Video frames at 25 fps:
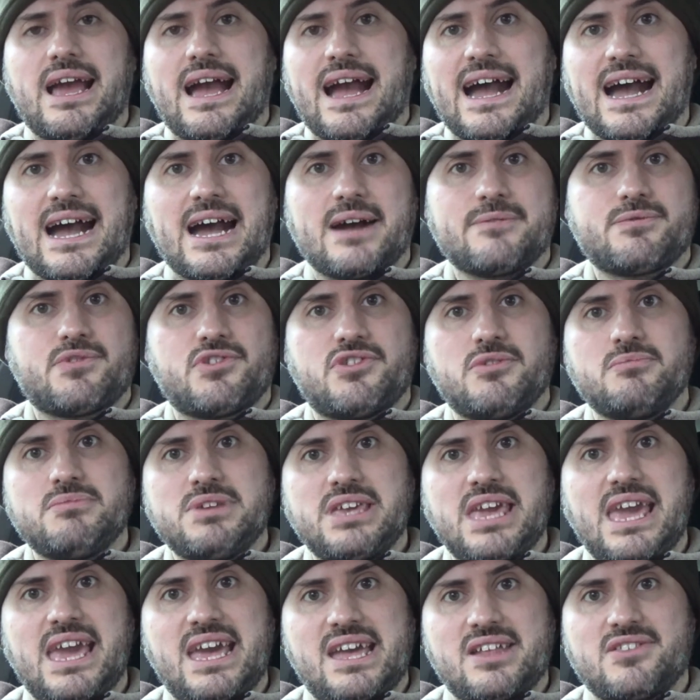Have some
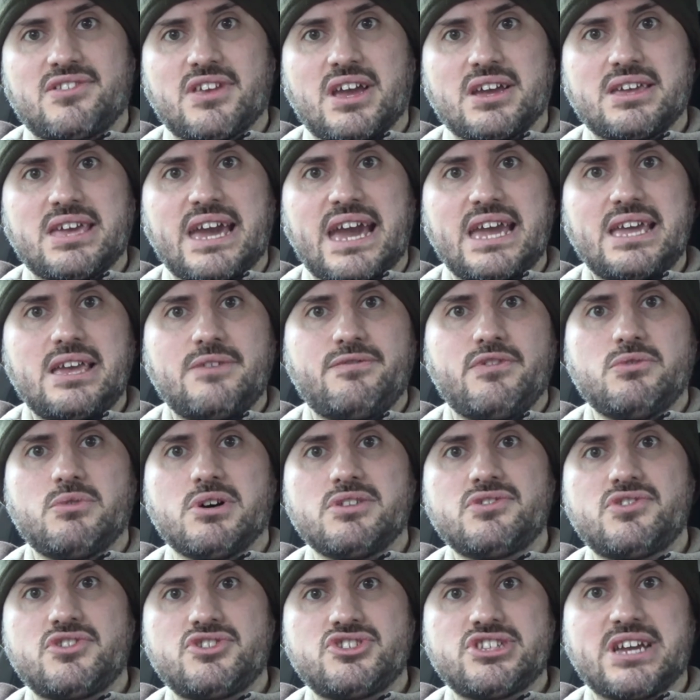kit. Okay, if you
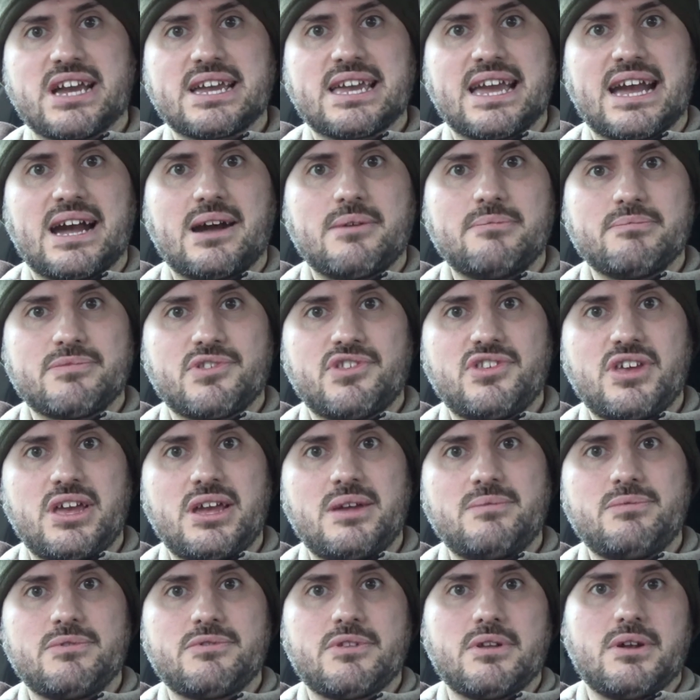want to check out
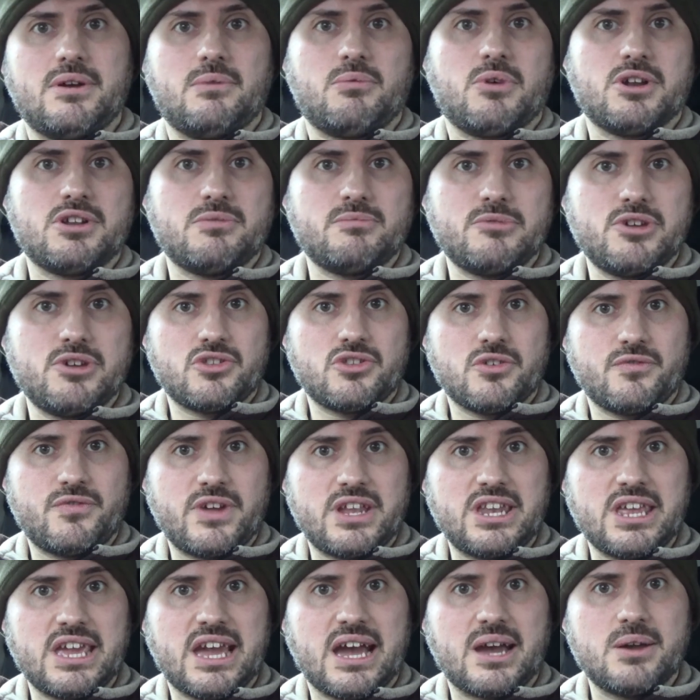one other
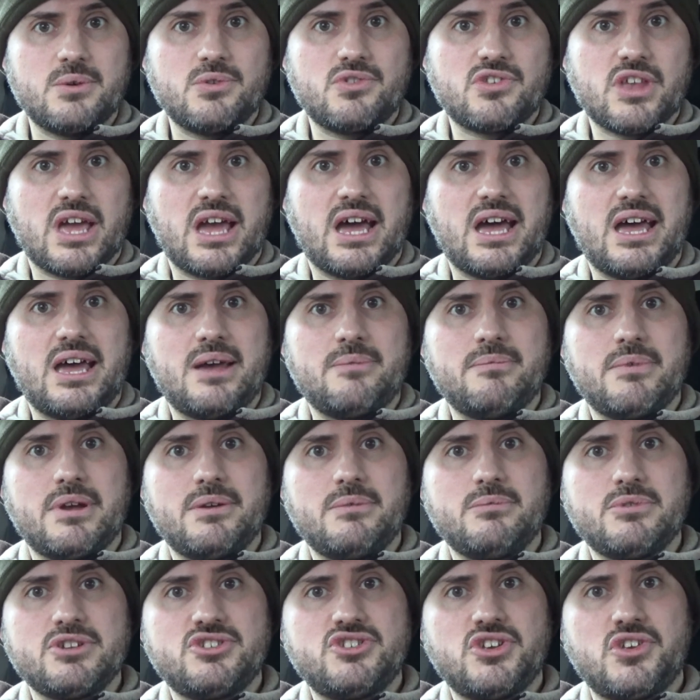videos,
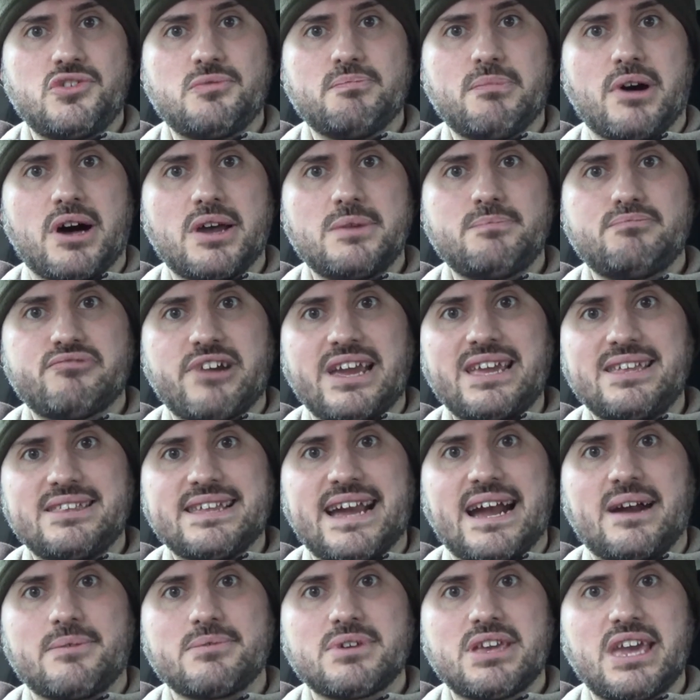which is my
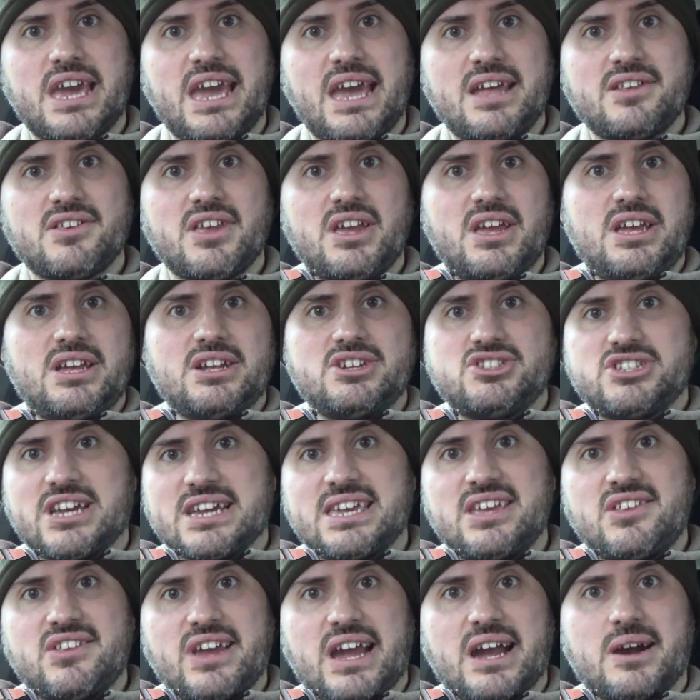breakdown kit,
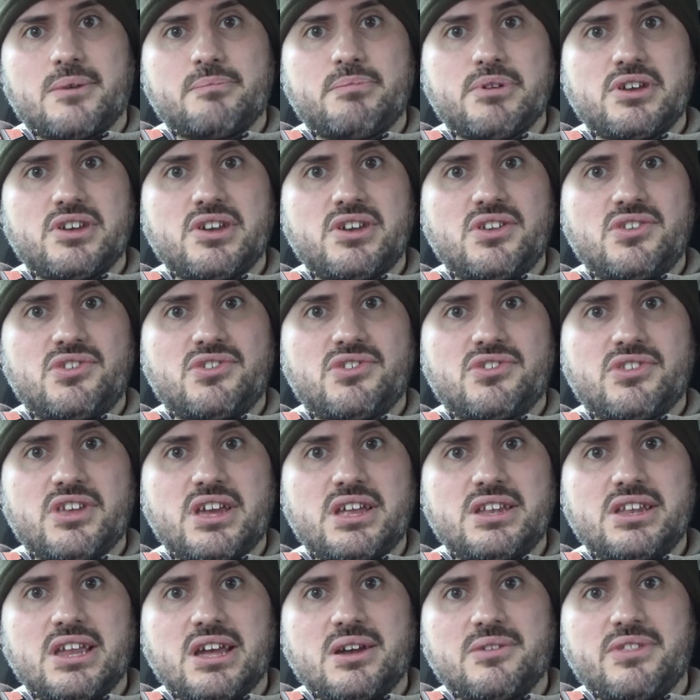check it out, because
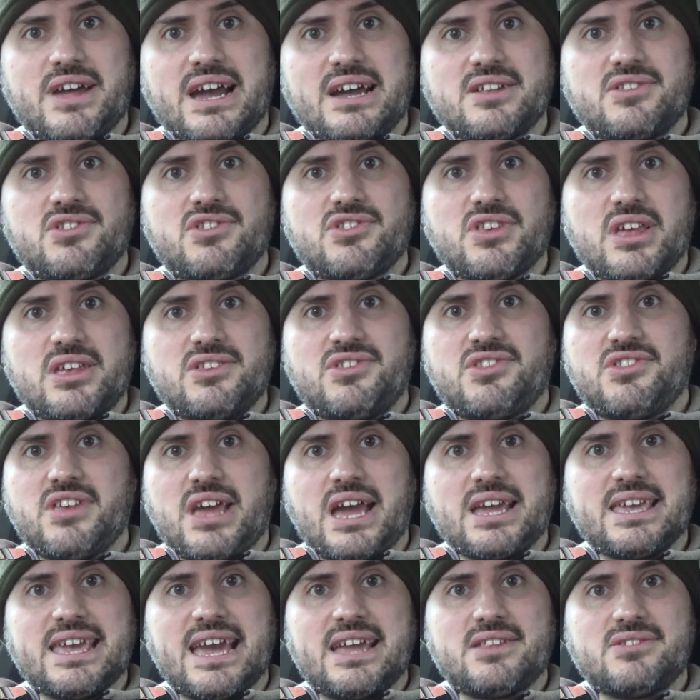you know, that's
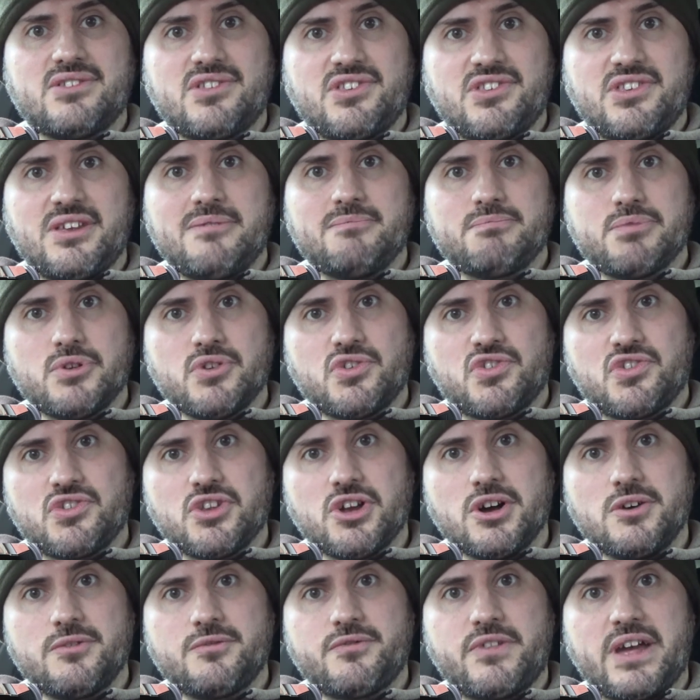again simple
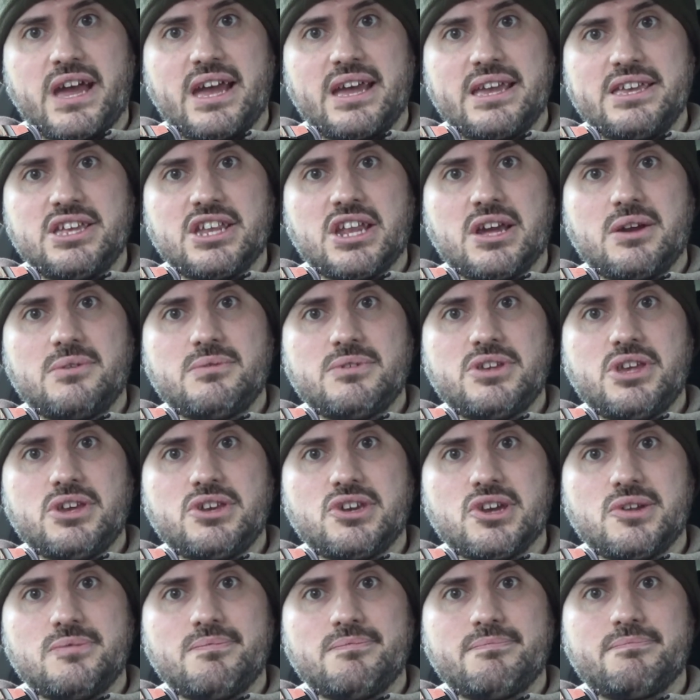stuff that, you know, you
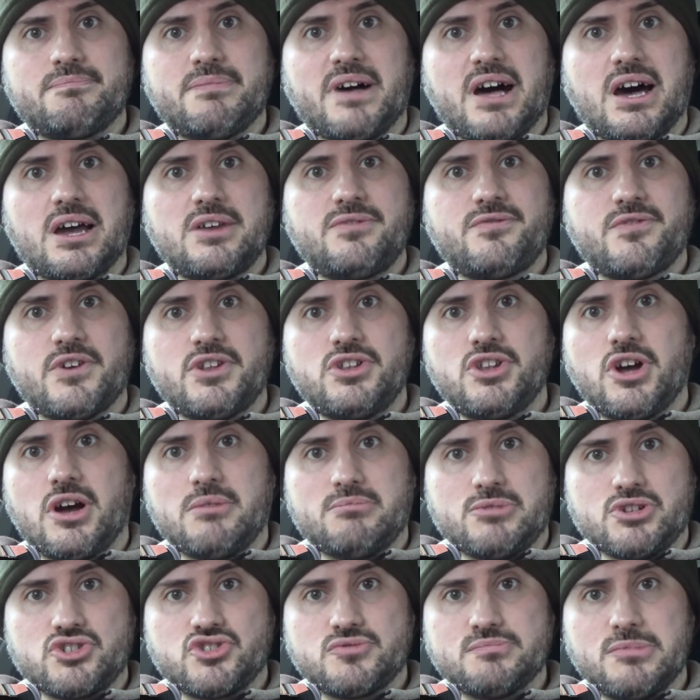can buy for
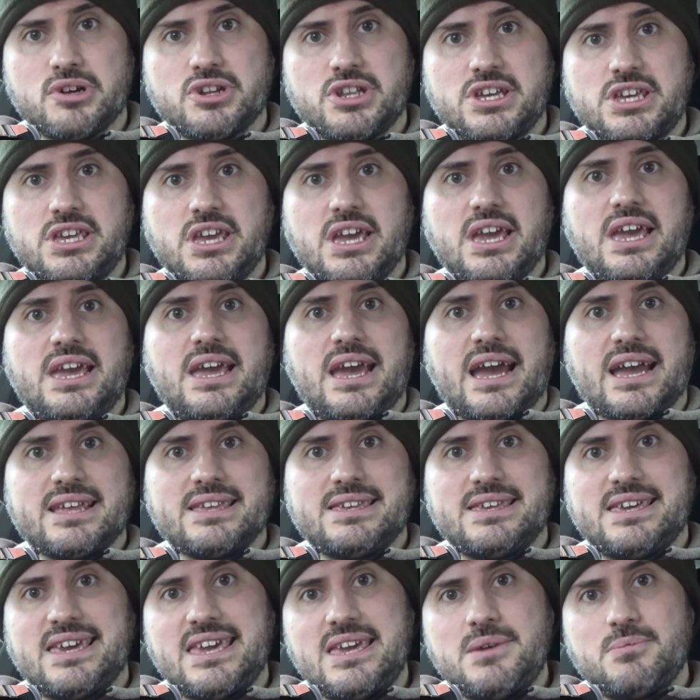not much money
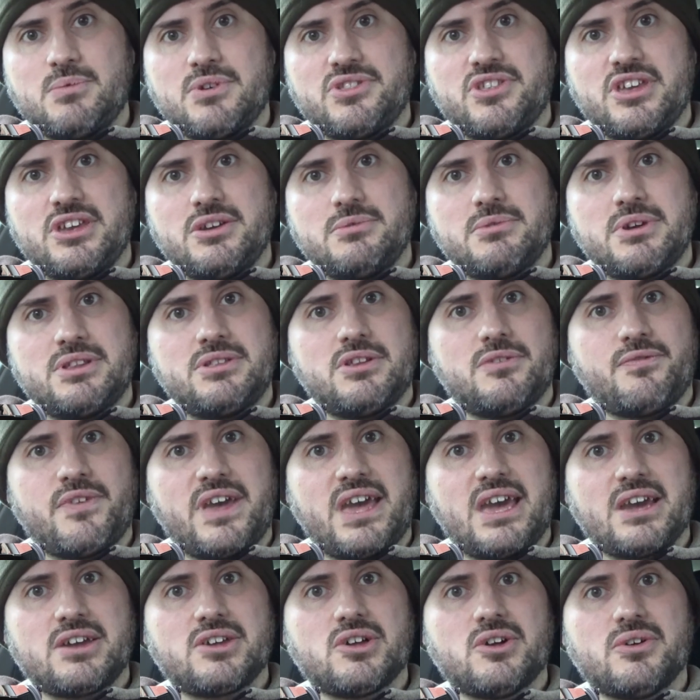and keep with you in the
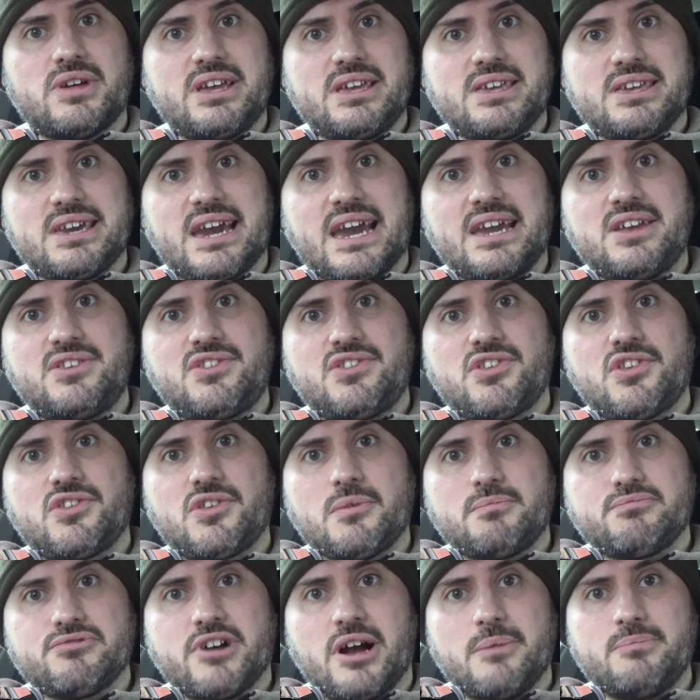vehicle in case
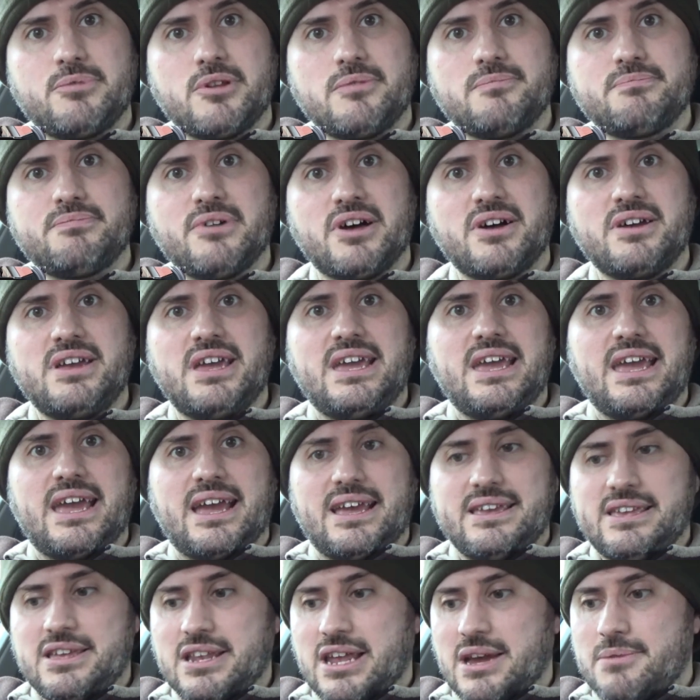there's a problem. But
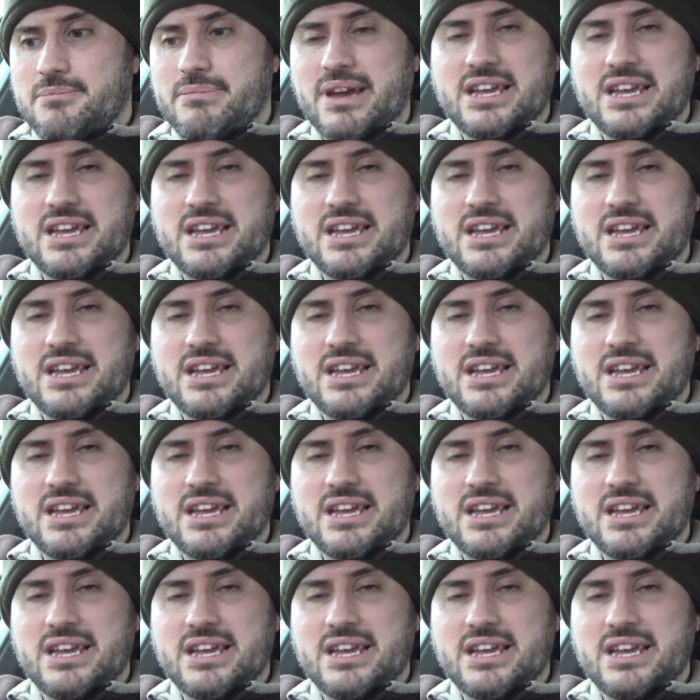you know,